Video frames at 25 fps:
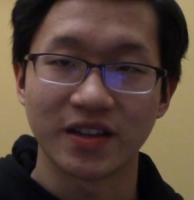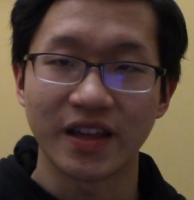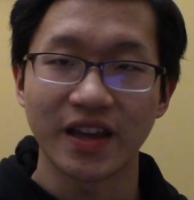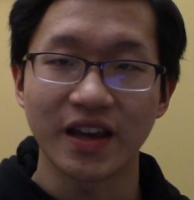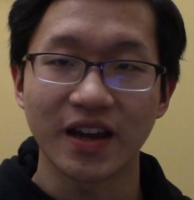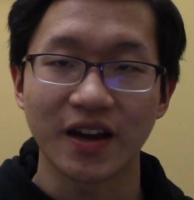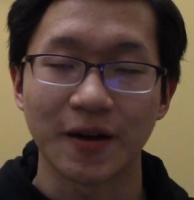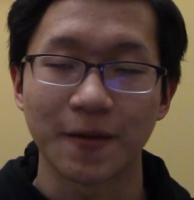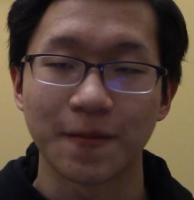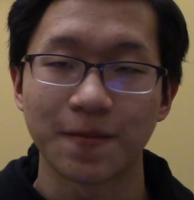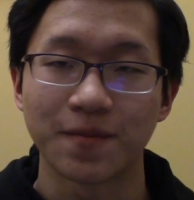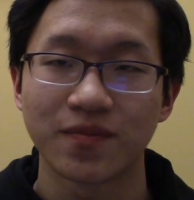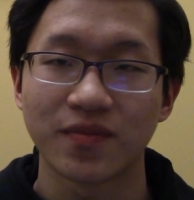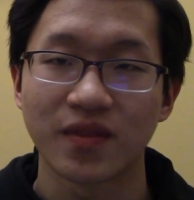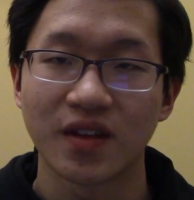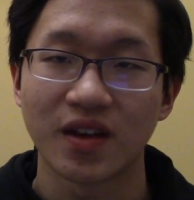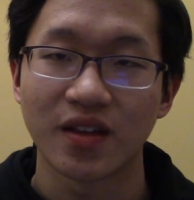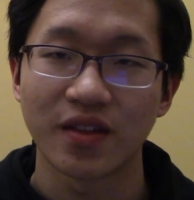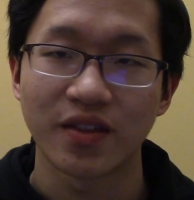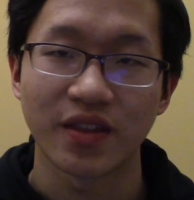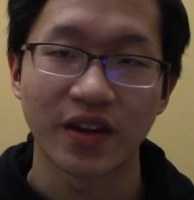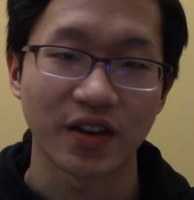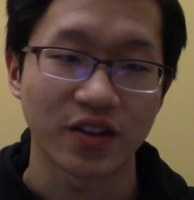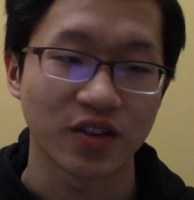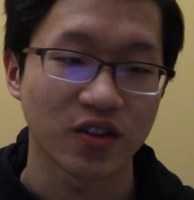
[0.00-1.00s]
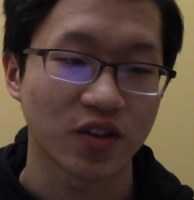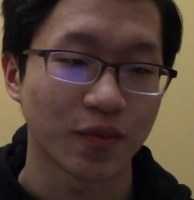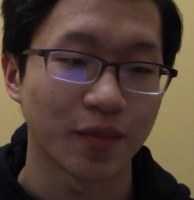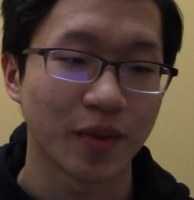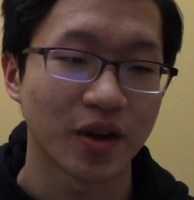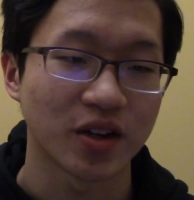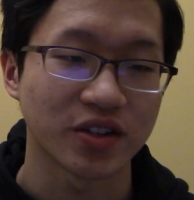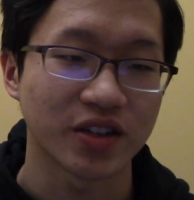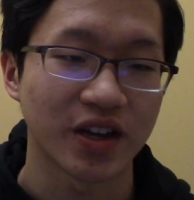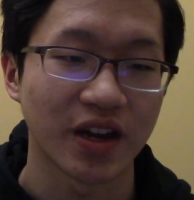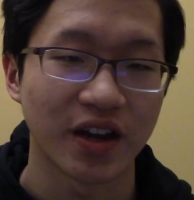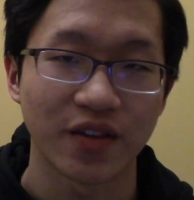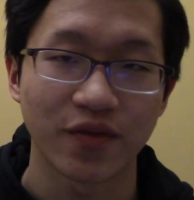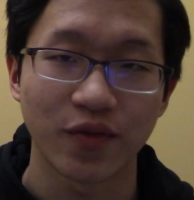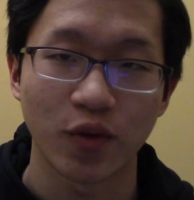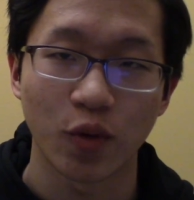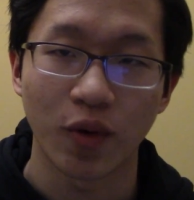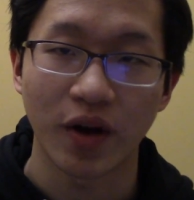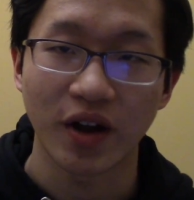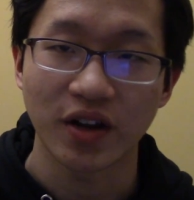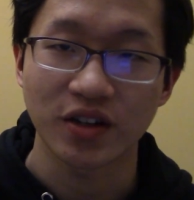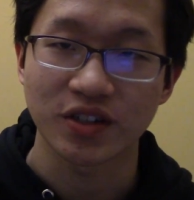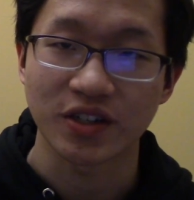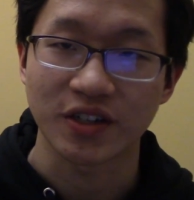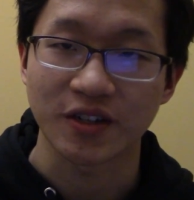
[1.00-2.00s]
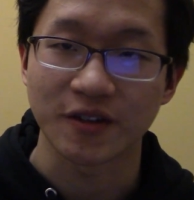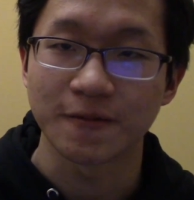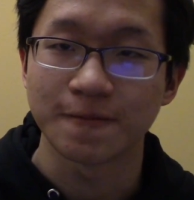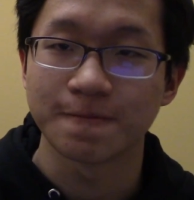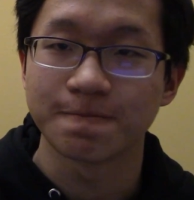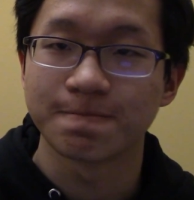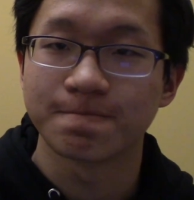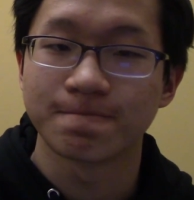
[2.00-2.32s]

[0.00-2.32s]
yeah, thanks so much guys for watching.